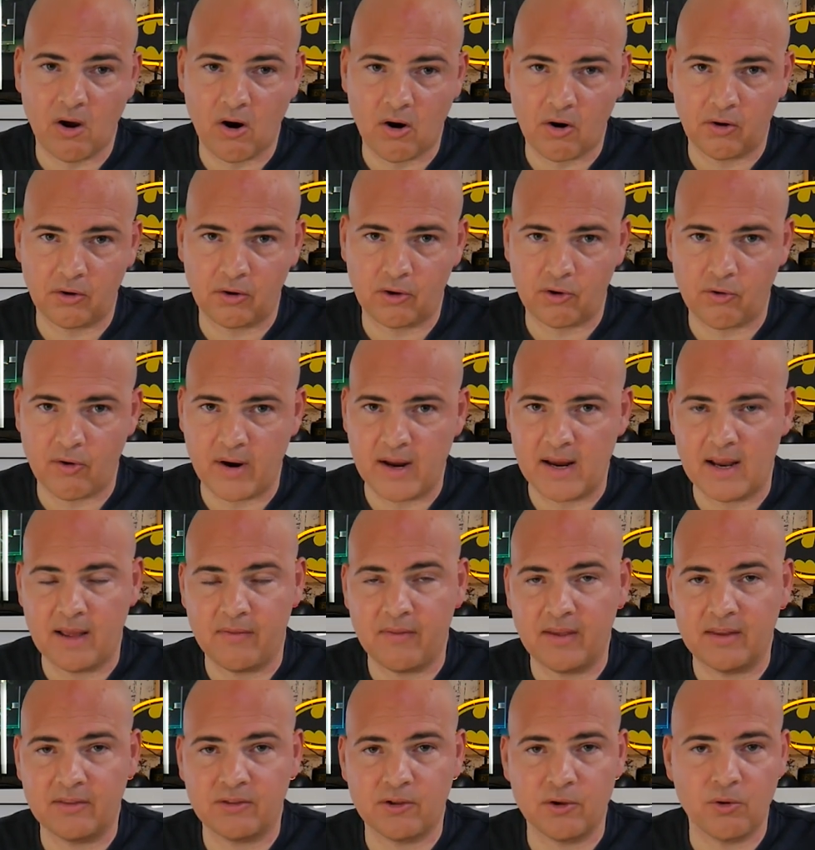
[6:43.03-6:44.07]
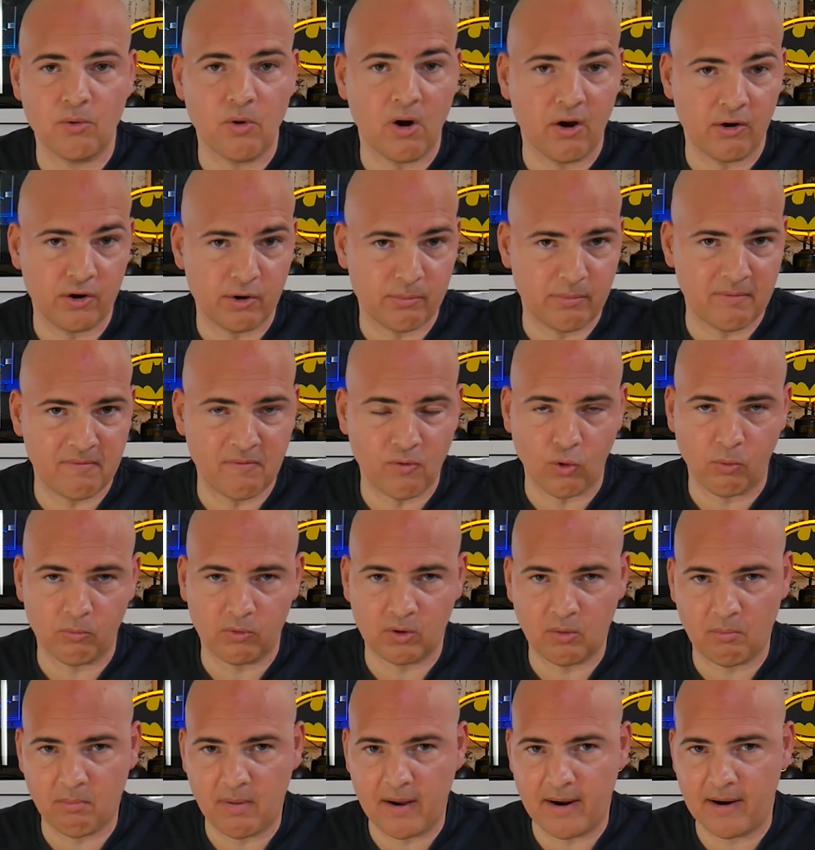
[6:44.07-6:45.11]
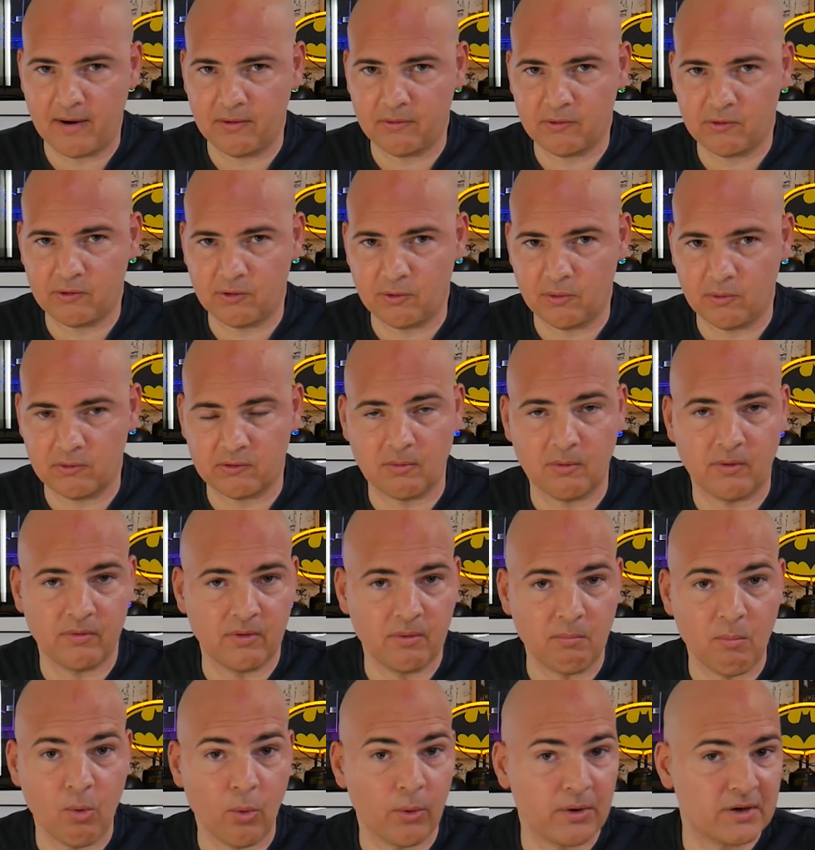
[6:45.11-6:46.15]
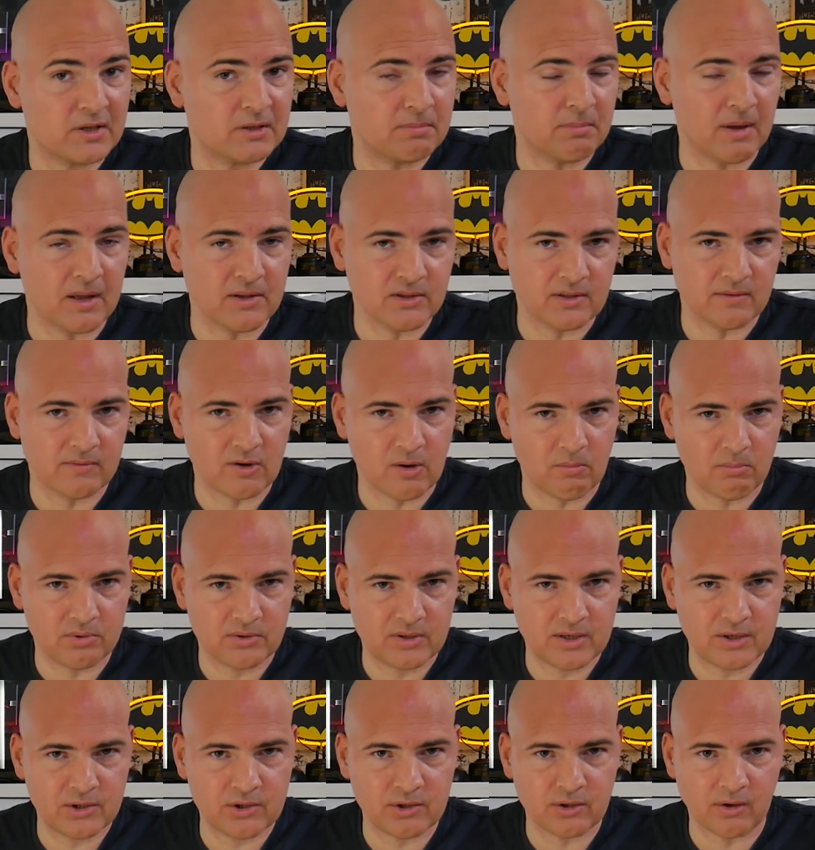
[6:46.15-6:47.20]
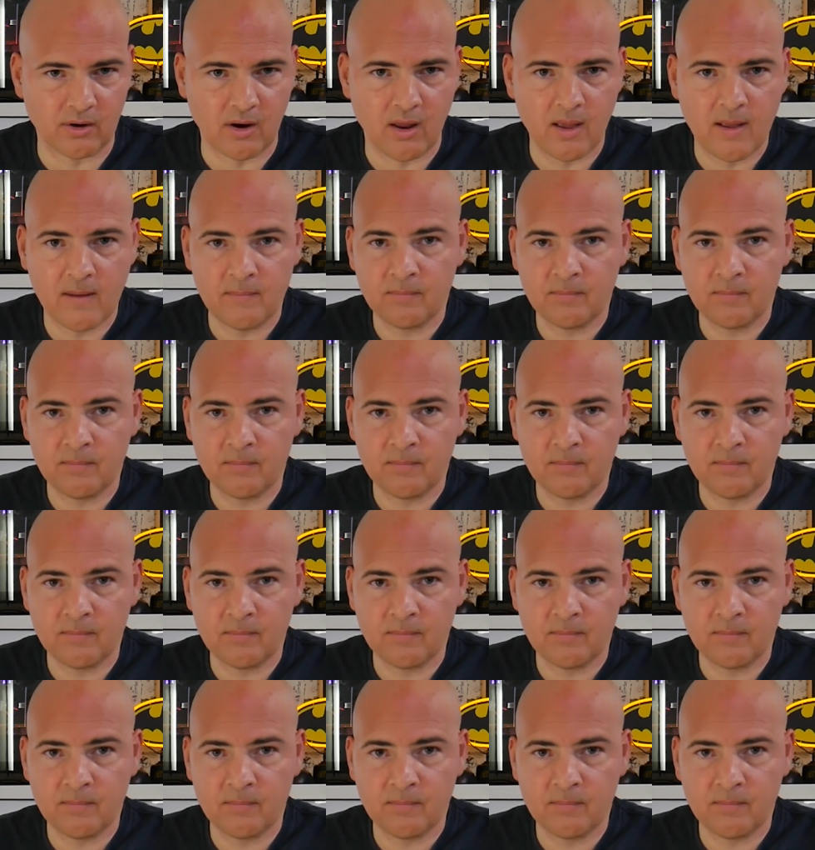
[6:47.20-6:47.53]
aren't great and they do underperform compared to some of the more expensive competition